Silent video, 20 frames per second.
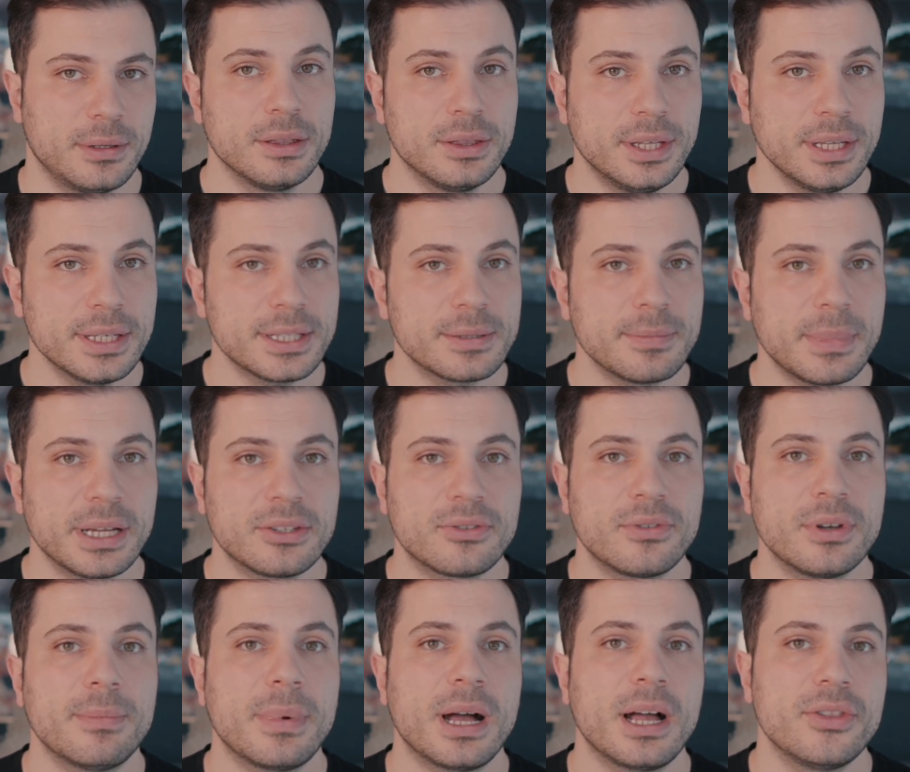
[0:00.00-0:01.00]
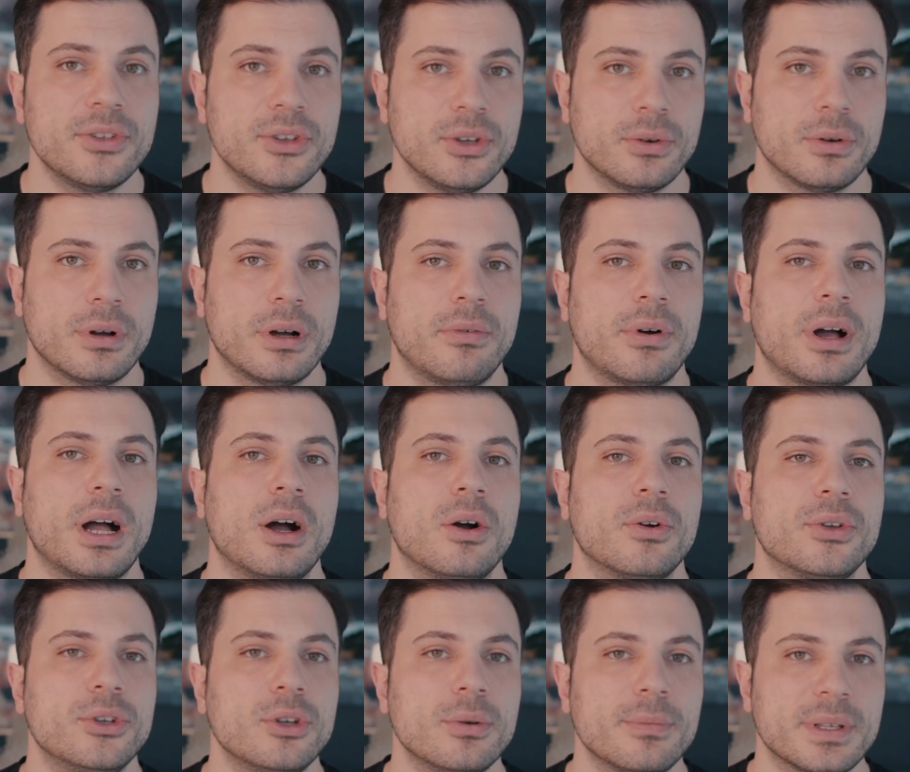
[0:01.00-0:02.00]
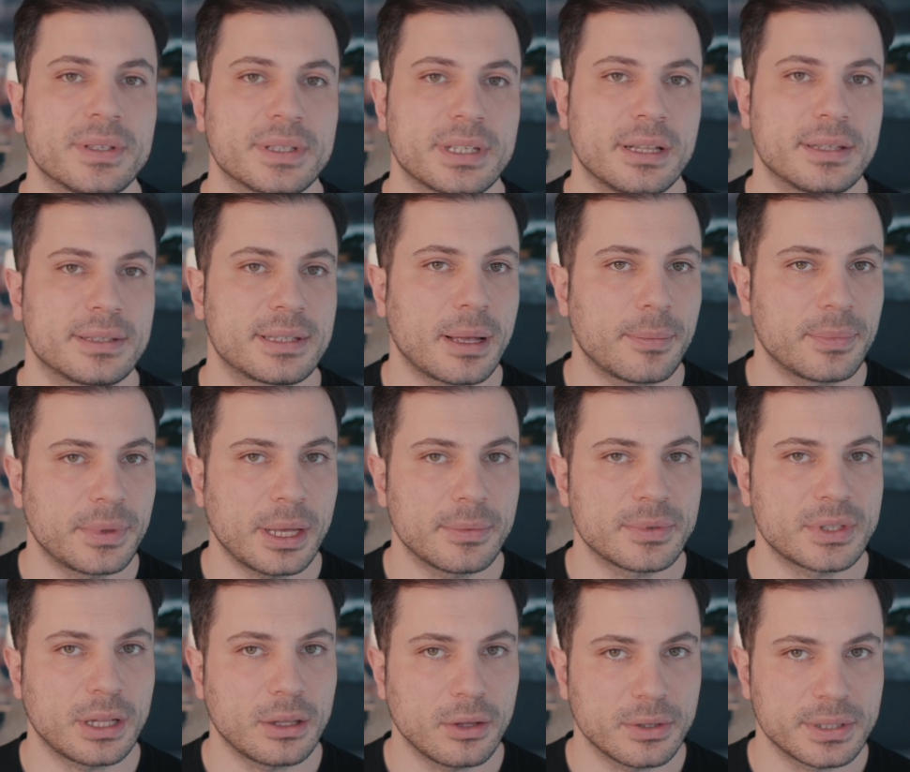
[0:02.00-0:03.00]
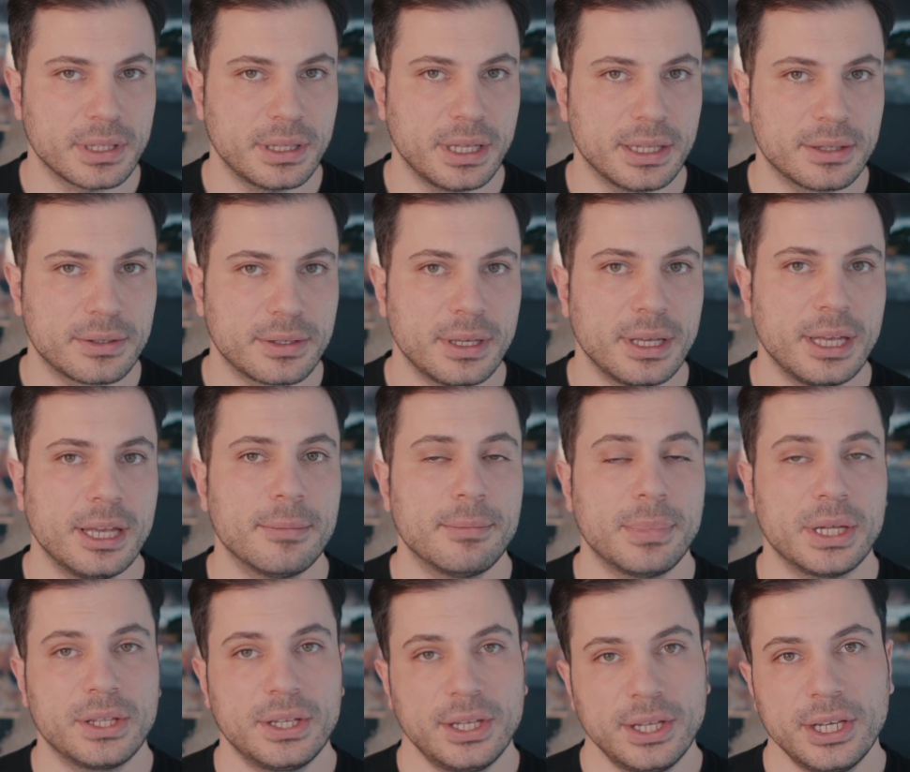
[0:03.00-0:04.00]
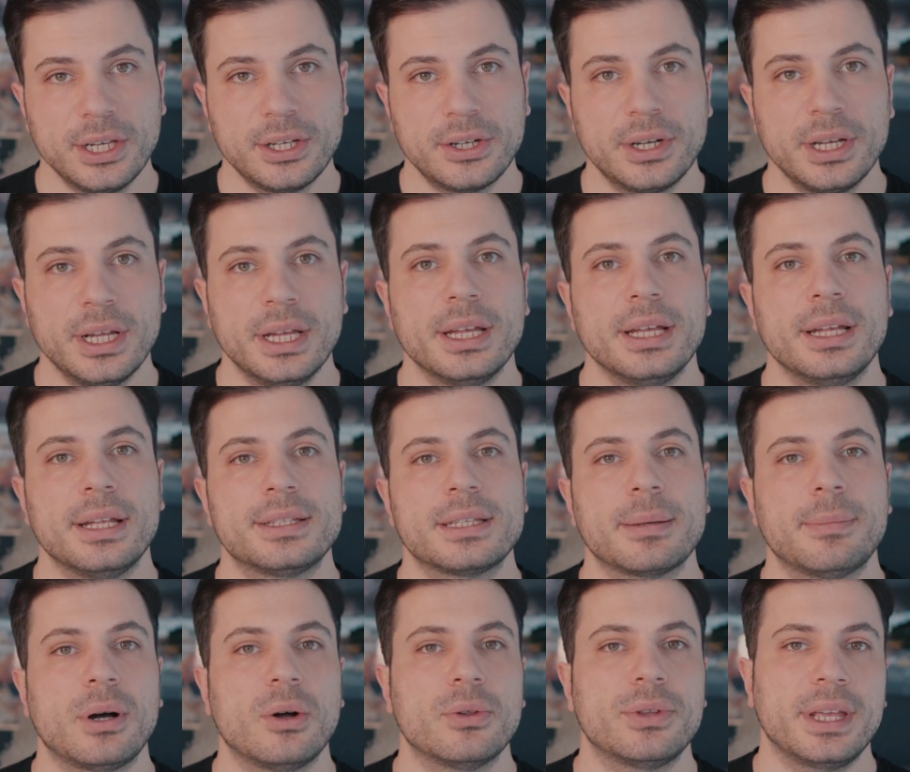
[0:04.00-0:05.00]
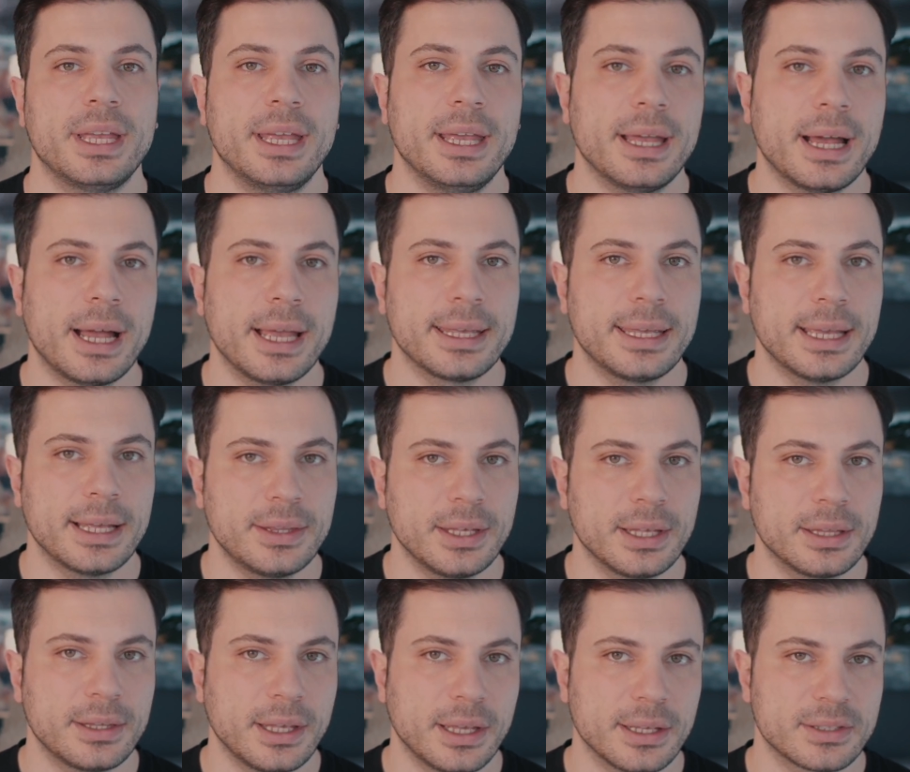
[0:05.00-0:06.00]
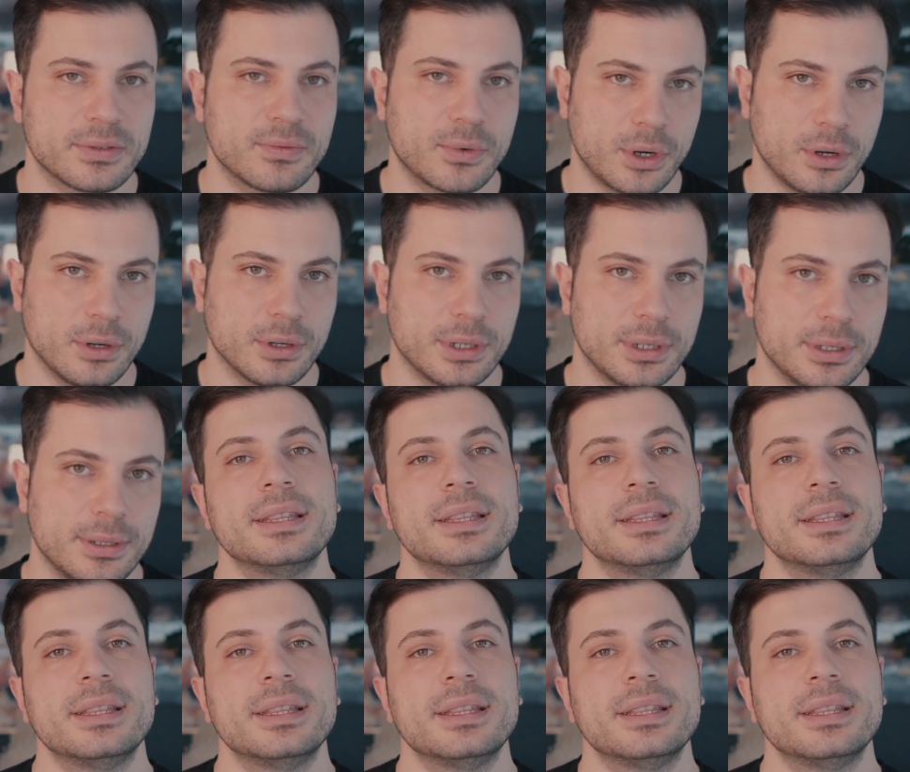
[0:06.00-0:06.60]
This might remind you of how humans can sometimes hallucinate, but here it's about AI getting things wrong.